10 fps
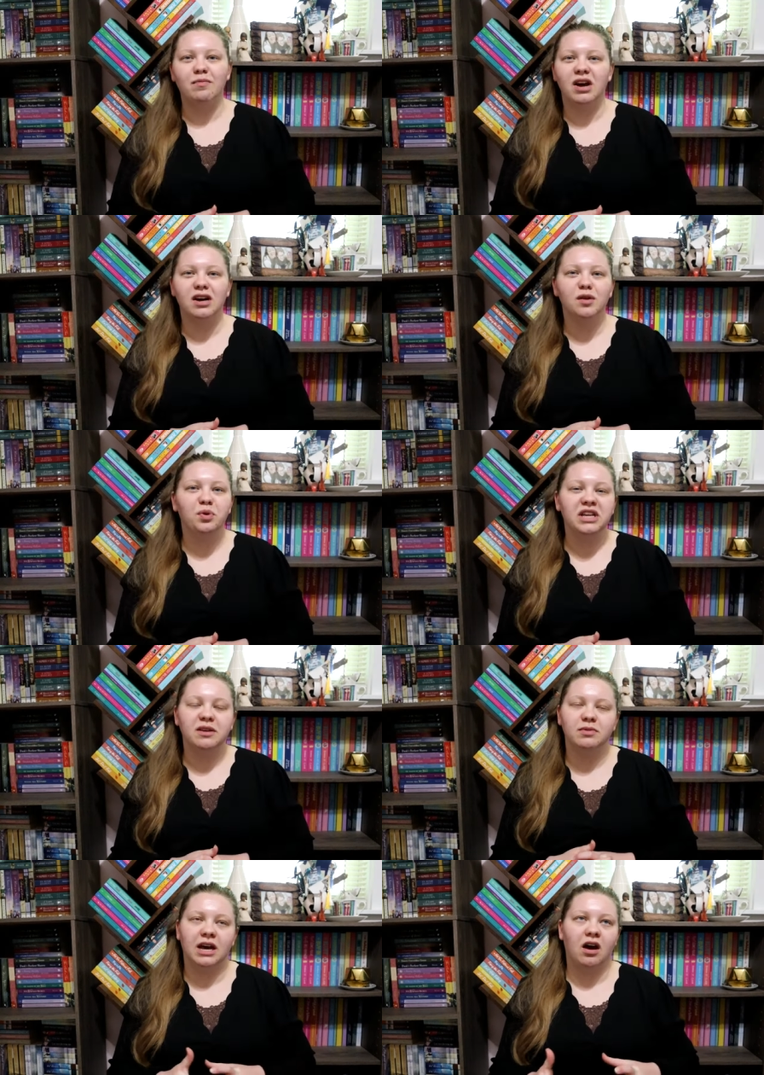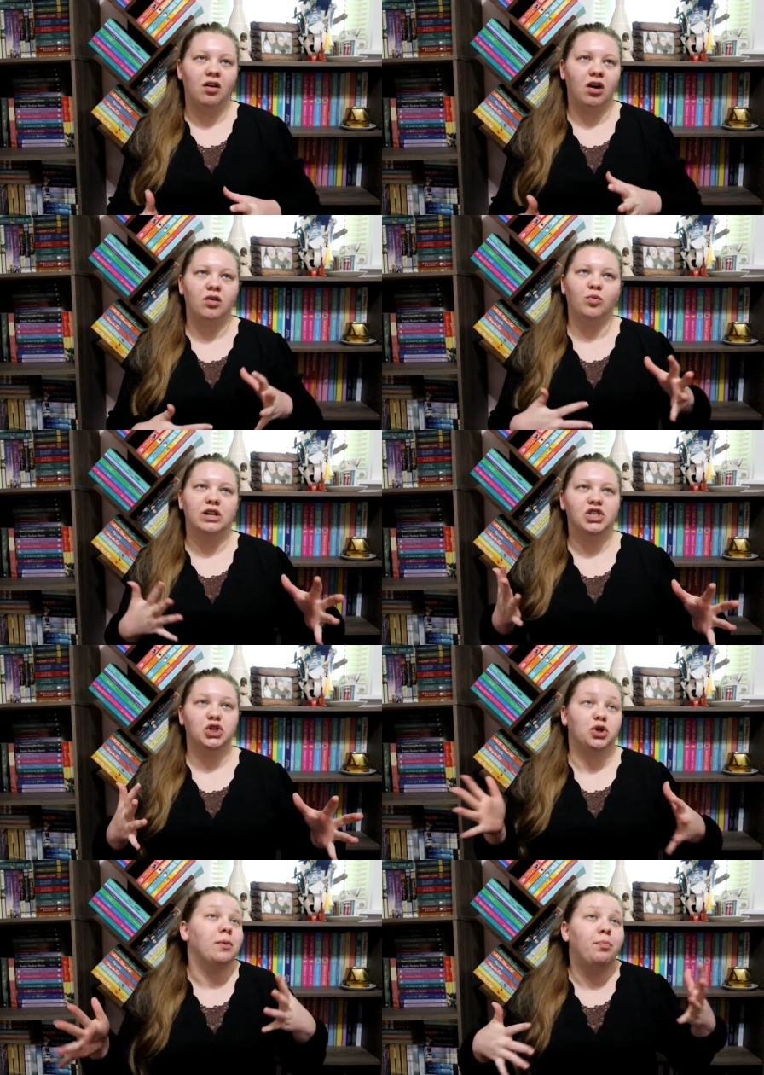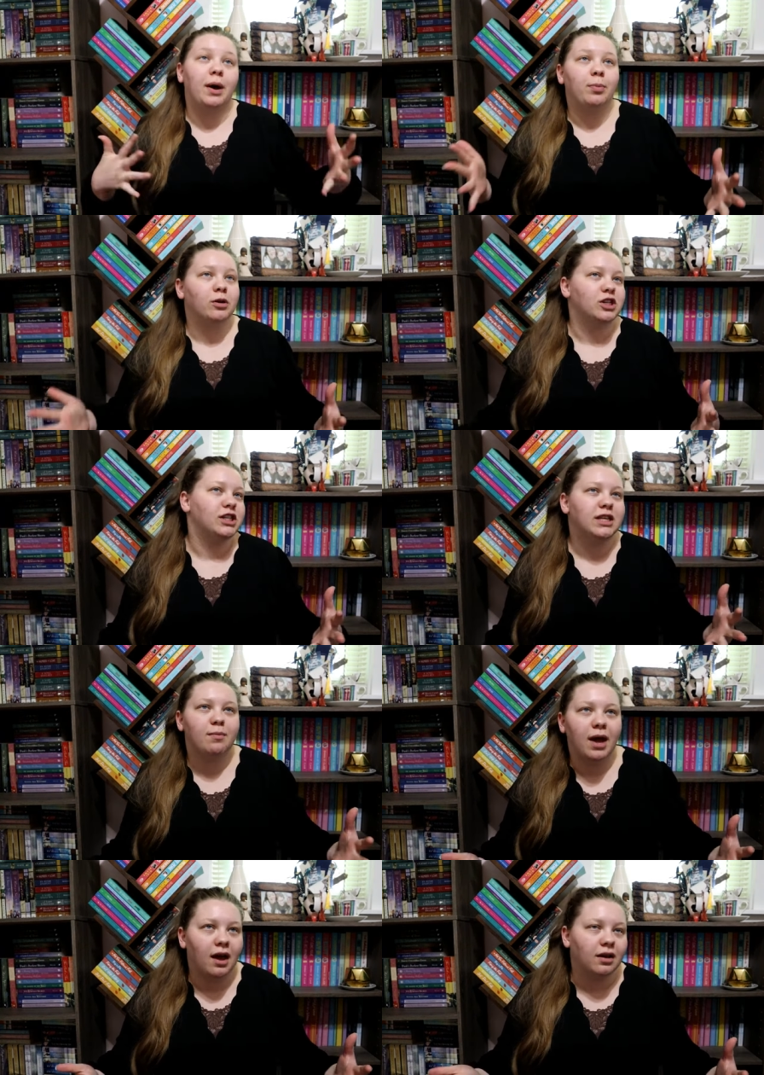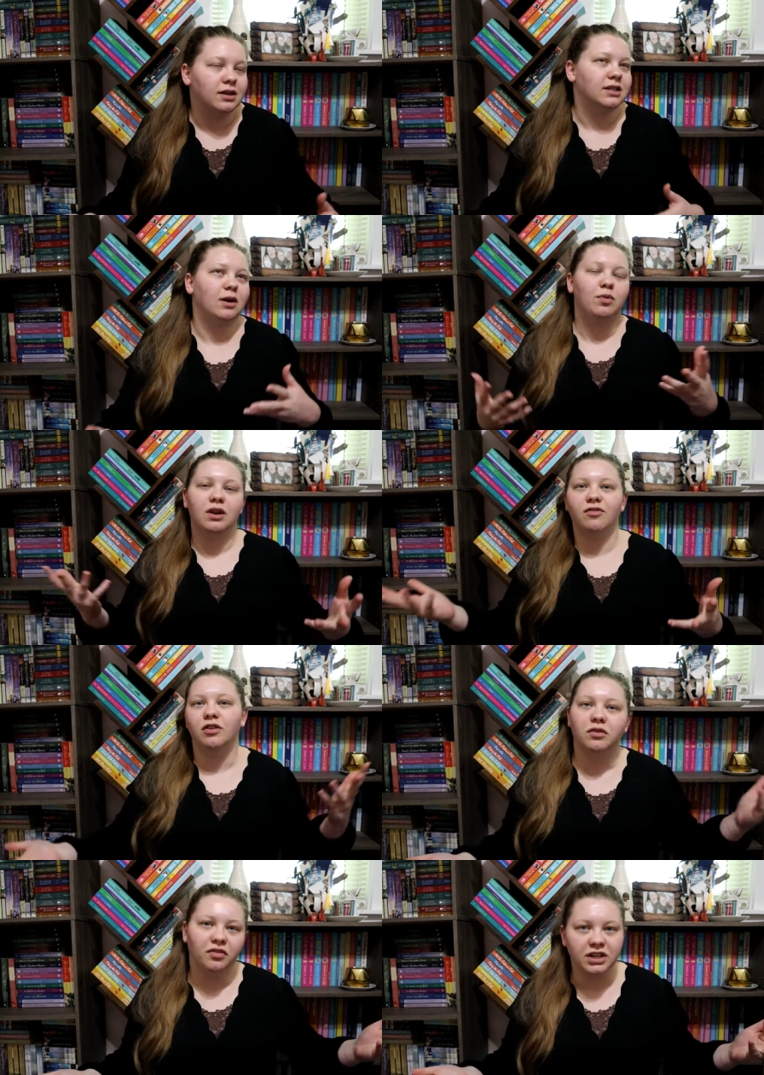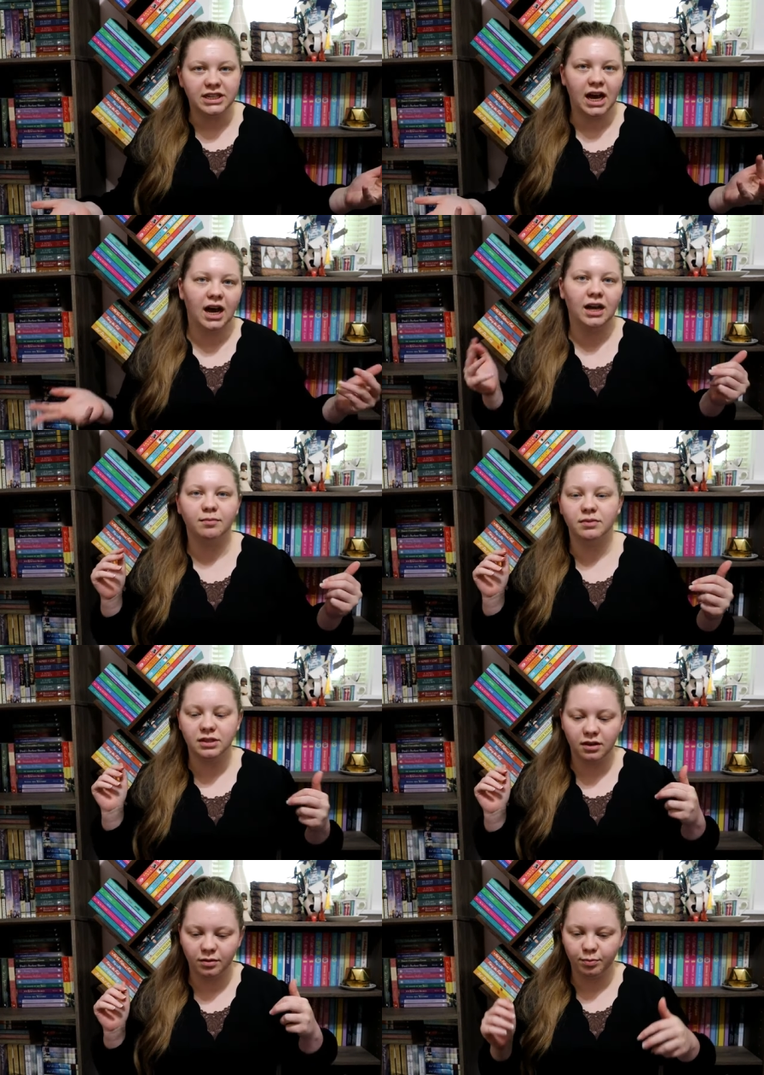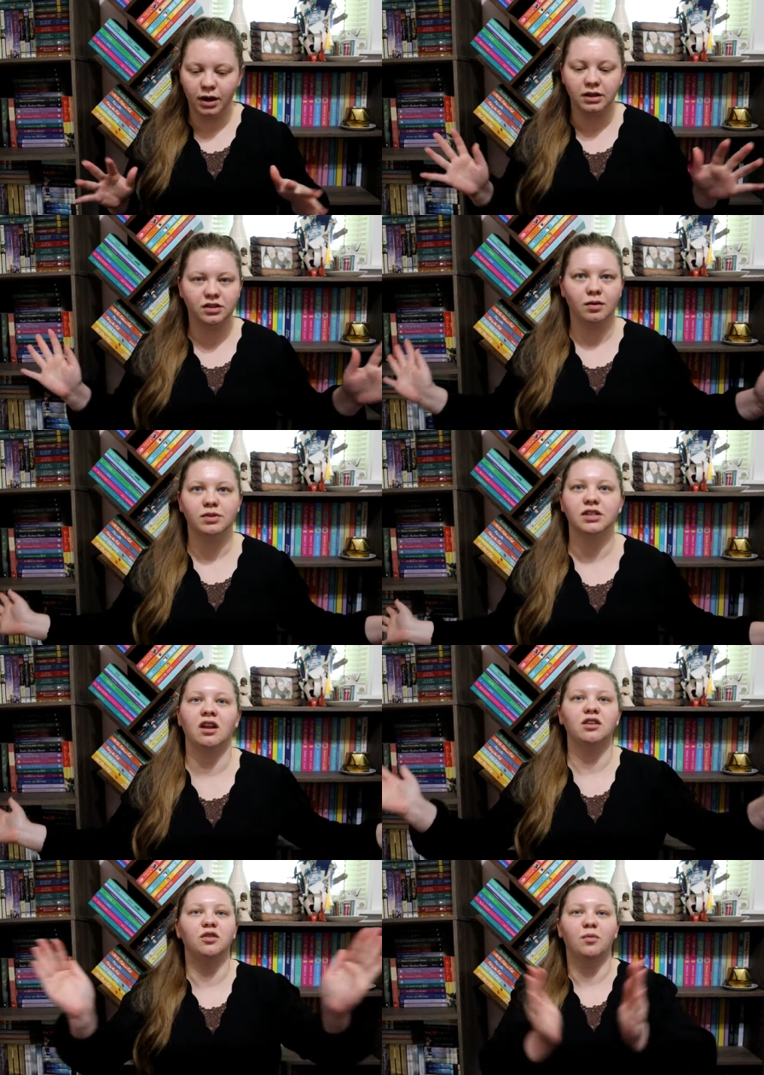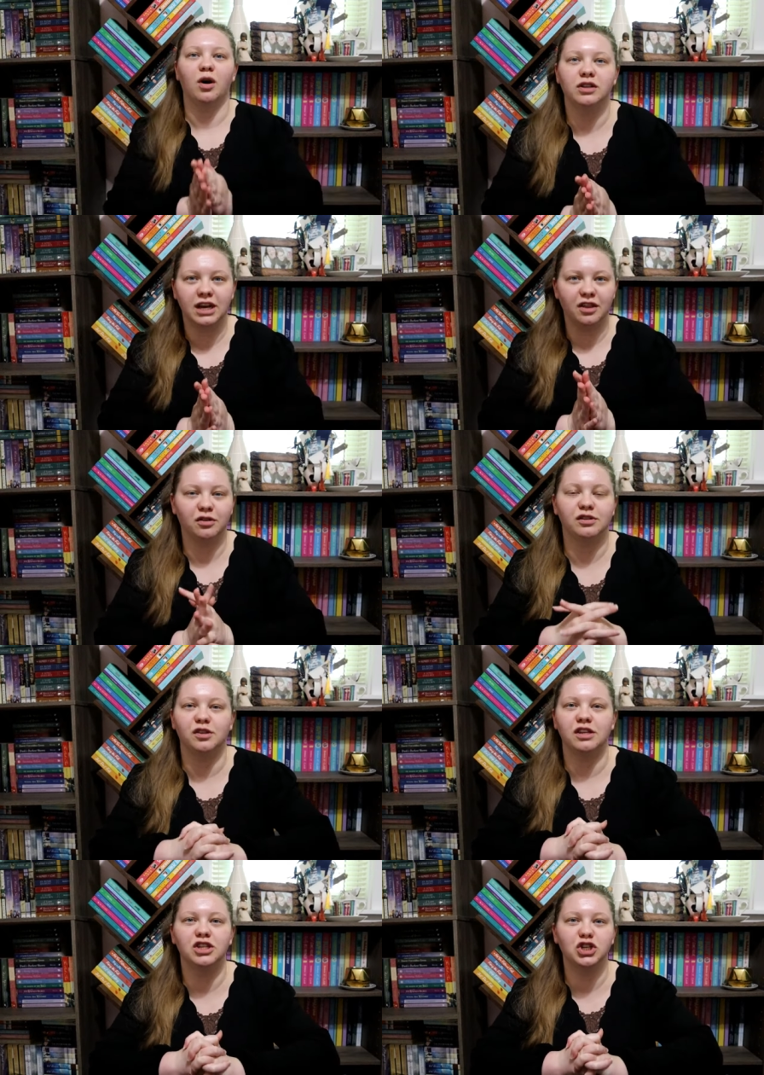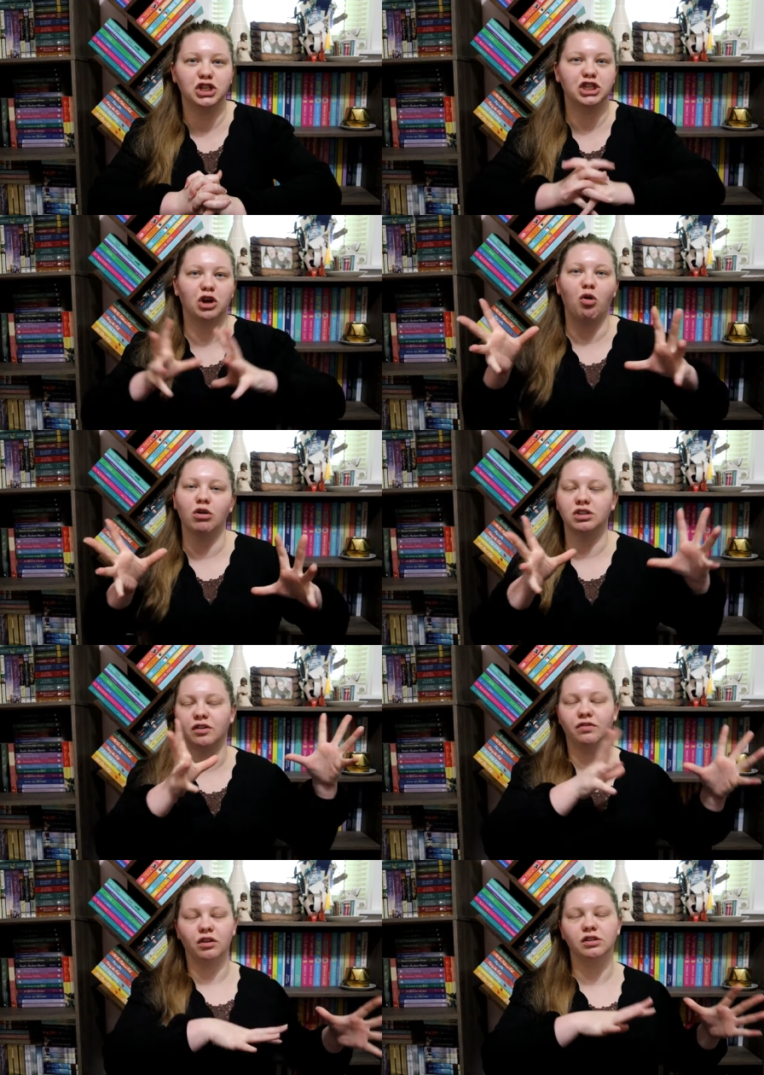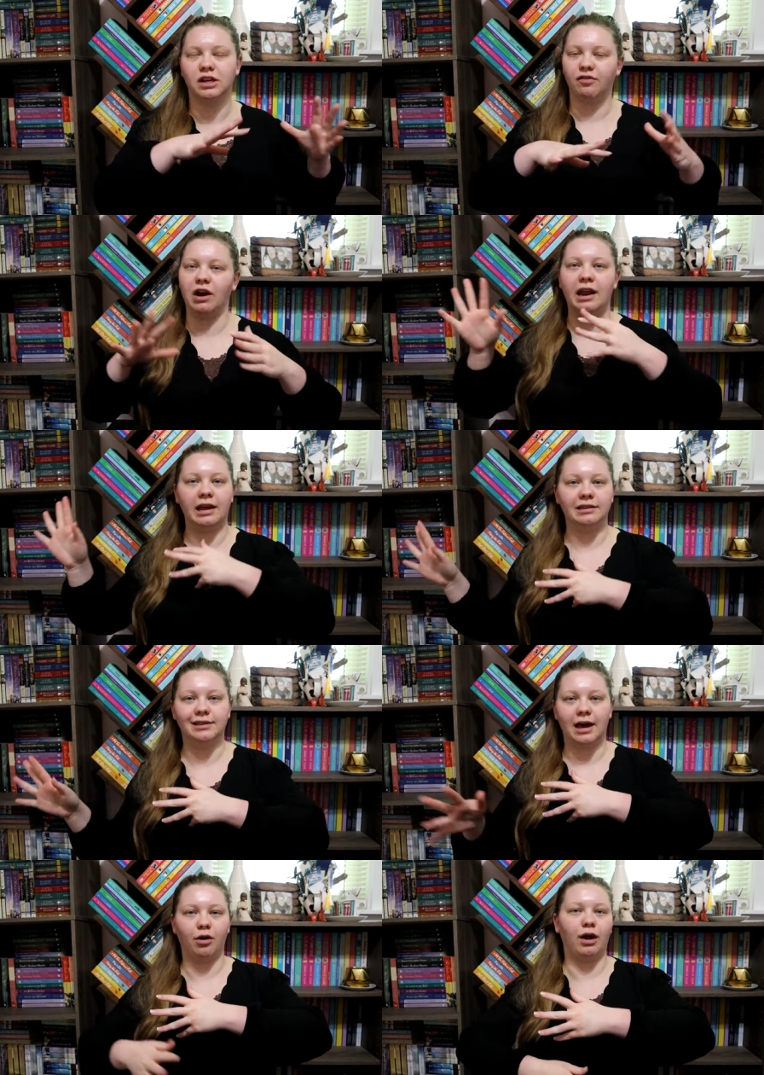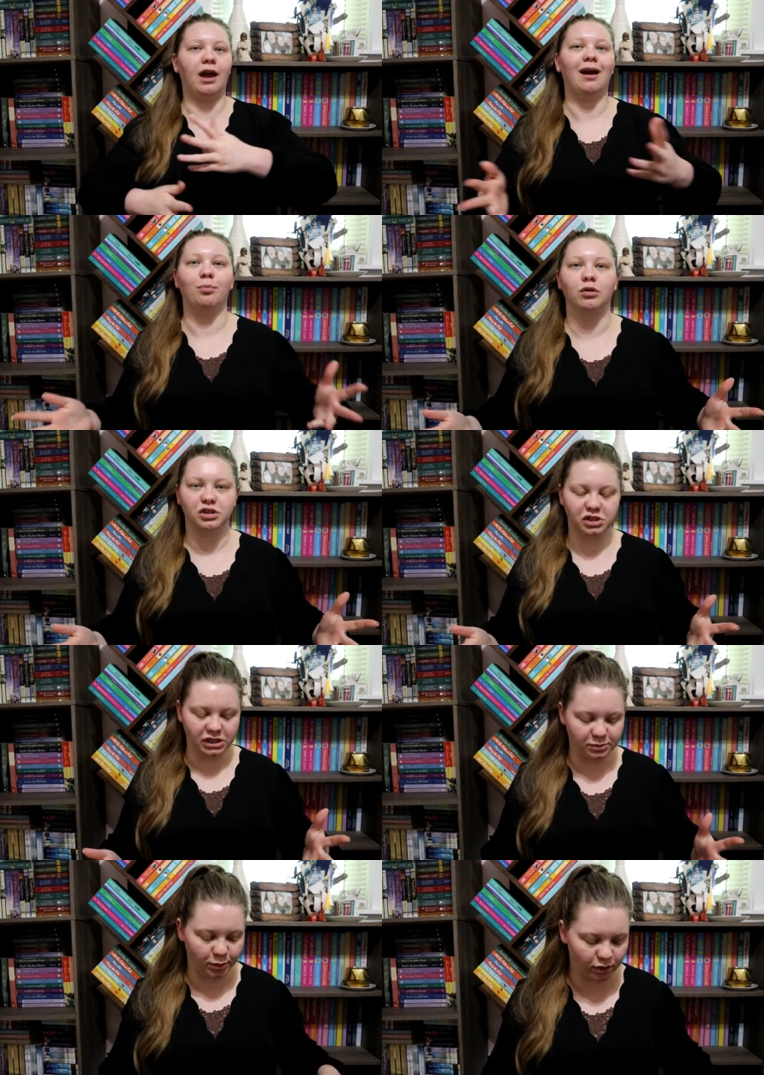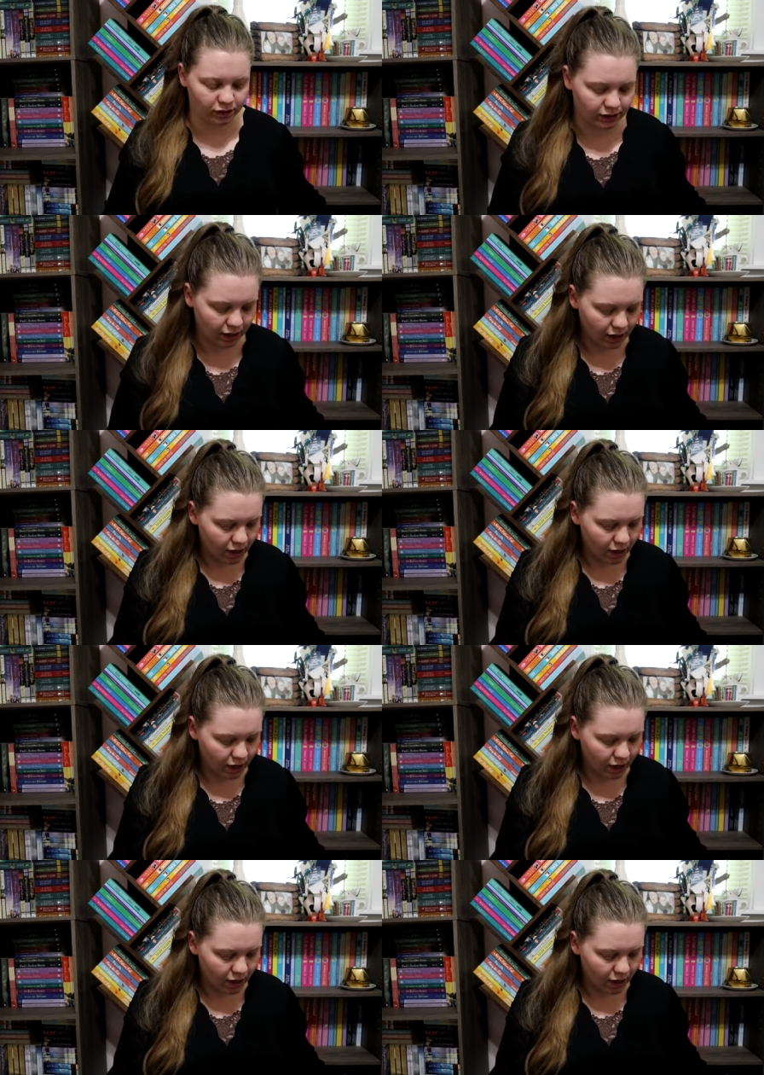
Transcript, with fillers: I'm not going to break them down on which trip I purchased them at because I went a few different times, but so I'm just going to do them all together. So this is just the course of Thursday, Friday, and Saturday I purchased these books.